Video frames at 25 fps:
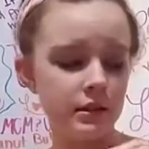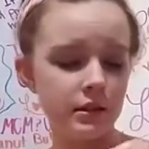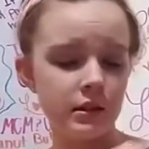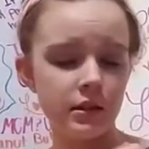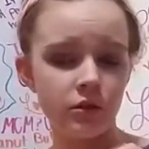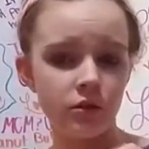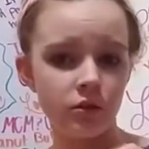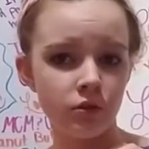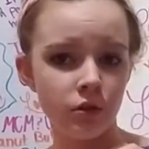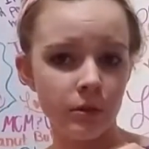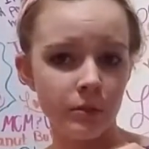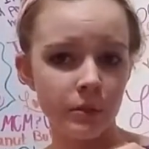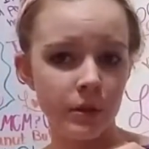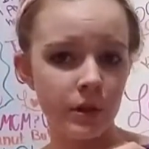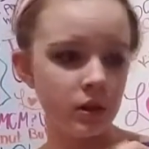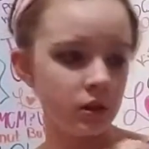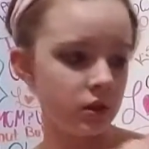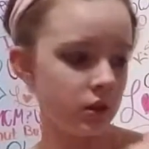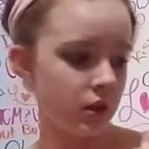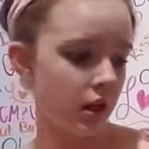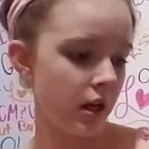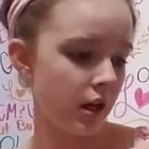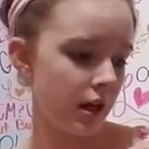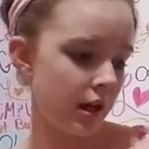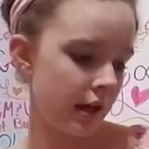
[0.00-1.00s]
in 3 months.
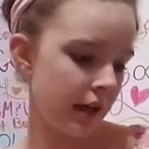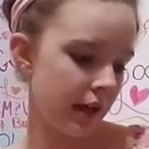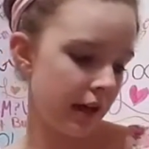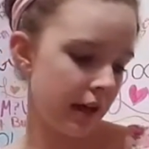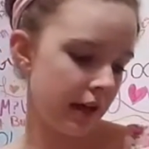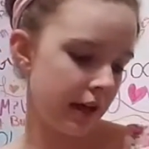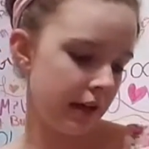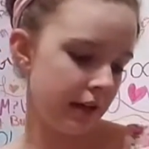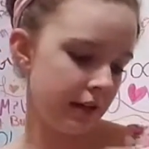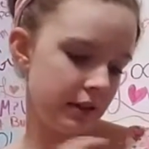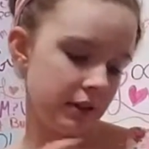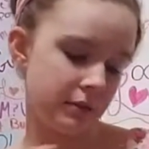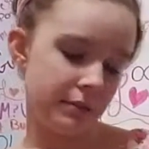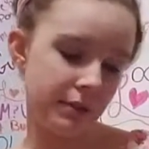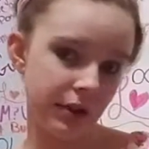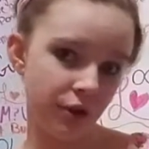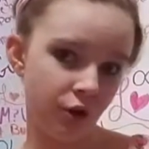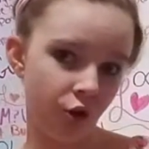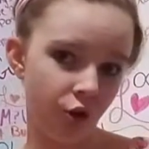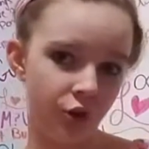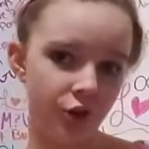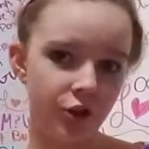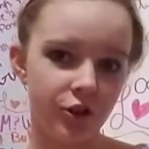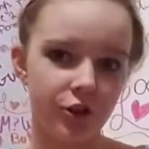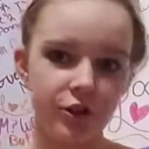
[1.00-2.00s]
And it's by
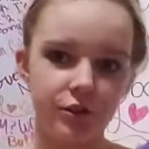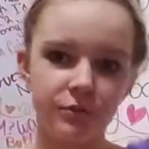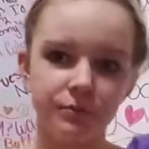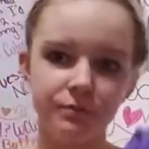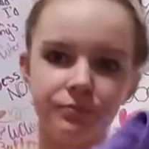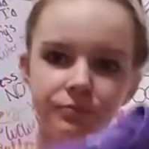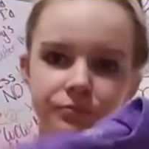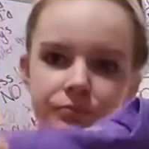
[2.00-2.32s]
quarters.